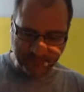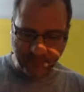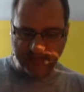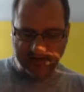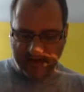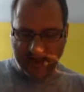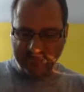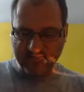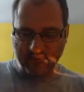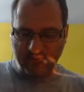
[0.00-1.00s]
So this
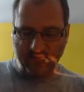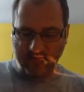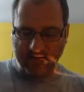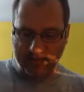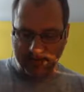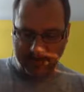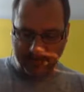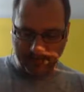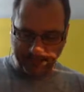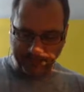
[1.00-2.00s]
has a little bit of a lemony